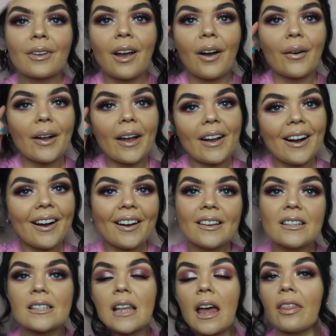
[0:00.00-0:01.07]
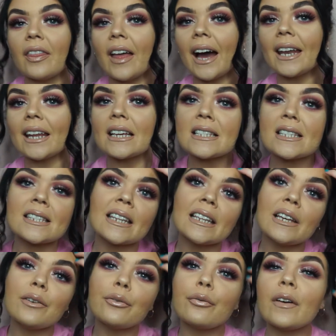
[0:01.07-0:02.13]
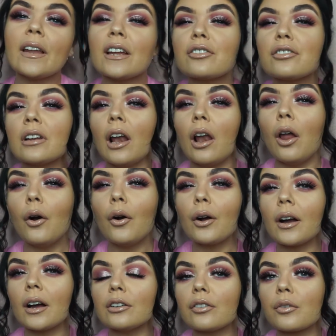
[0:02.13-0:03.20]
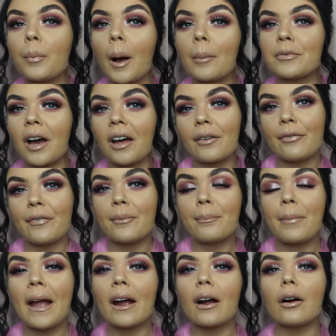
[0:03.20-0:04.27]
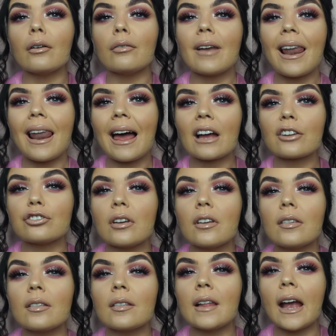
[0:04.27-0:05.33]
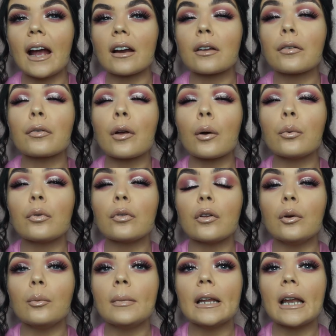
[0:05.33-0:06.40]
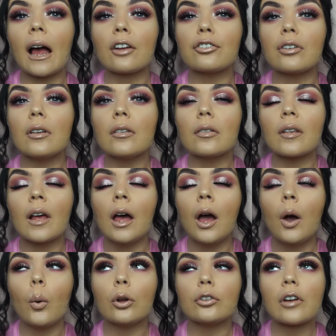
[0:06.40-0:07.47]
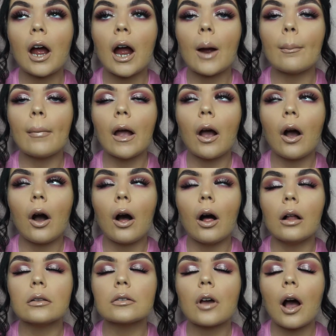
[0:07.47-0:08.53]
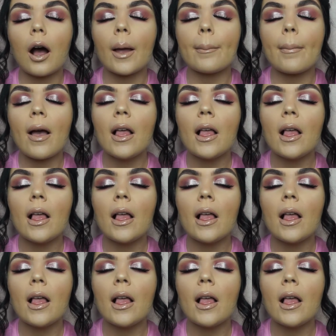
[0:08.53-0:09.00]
Okay guys, that is the finished look. I just popped on a pair of lashes. They are the So Sue Me lashes, which are my all-time